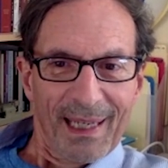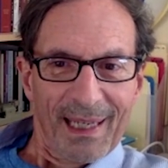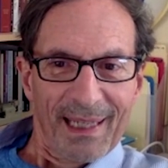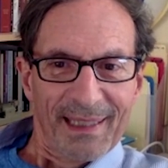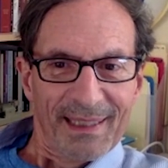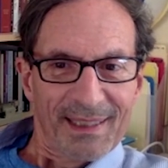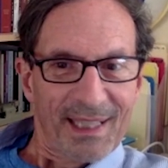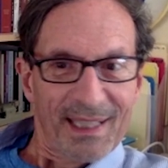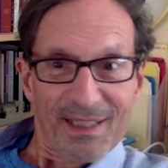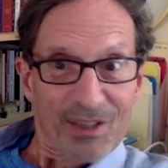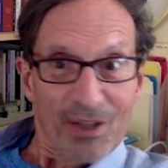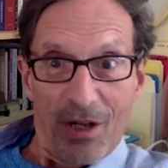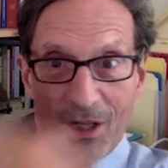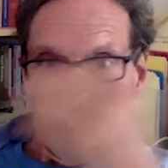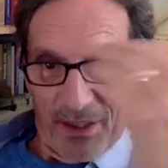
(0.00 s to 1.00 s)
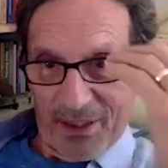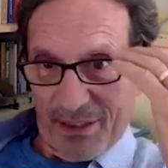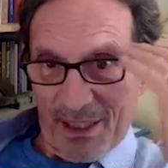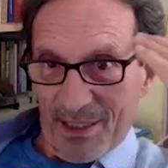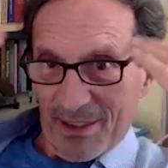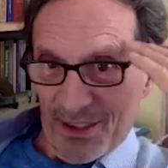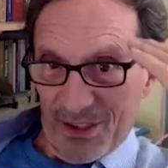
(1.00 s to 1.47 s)
and it takes all
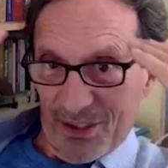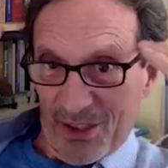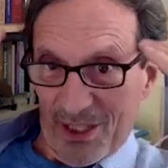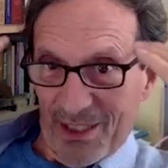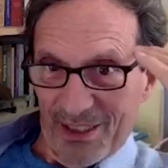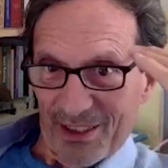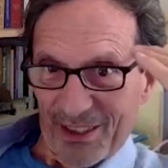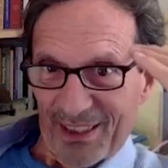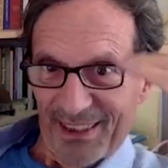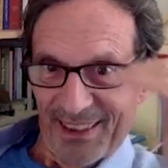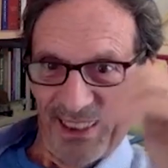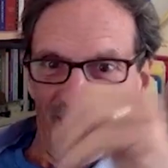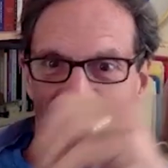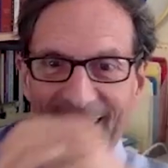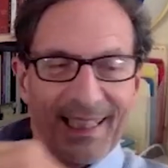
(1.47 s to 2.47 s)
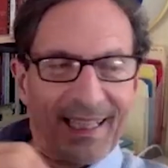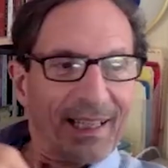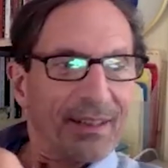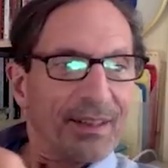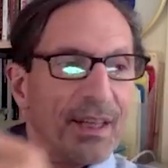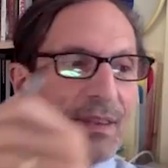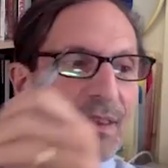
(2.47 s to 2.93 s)
their concentration,
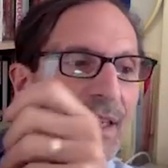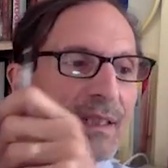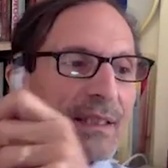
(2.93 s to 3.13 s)
and then they